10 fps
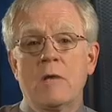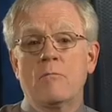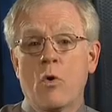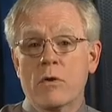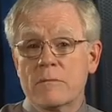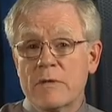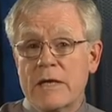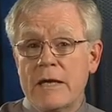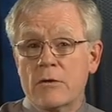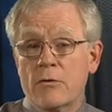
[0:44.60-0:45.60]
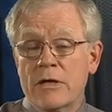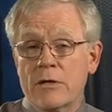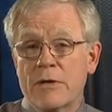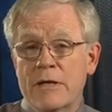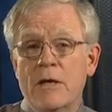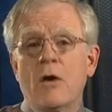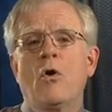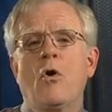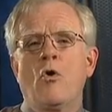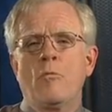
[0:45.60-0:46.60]
More than McCain or Hillary,
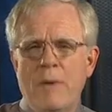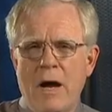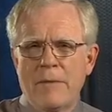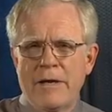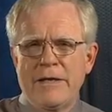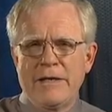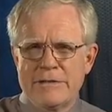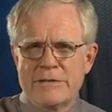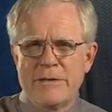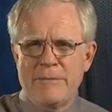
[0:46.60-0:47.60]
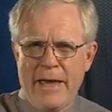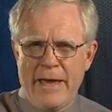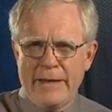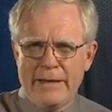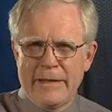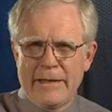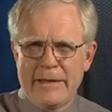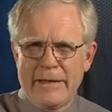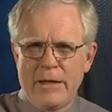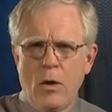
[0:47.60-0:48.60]
Obama is the man.
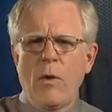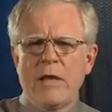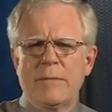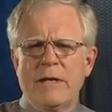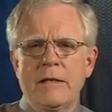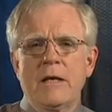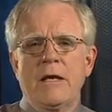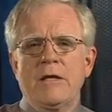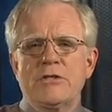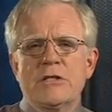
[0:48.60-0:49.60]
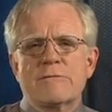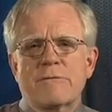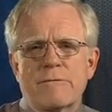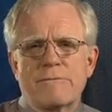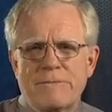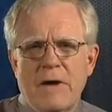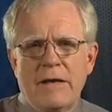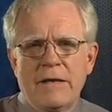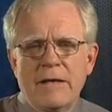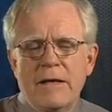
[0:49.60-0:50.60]
Wait a minute. Just for
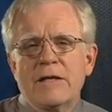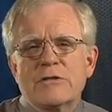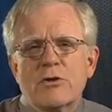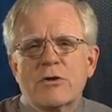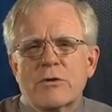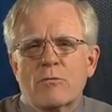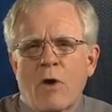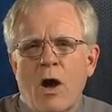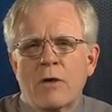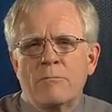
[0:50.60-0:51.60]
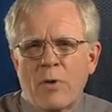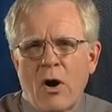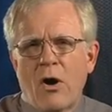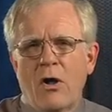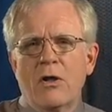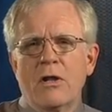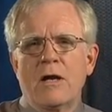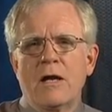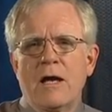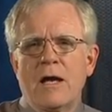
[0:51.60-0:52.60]
fun, let's look at Ron Paul.
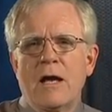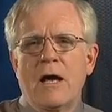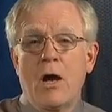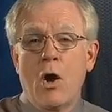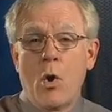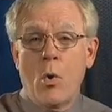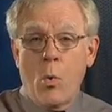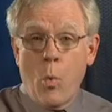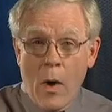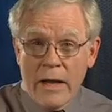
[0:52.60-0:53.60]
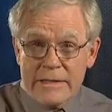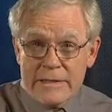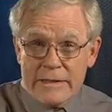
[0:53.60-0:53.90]
What?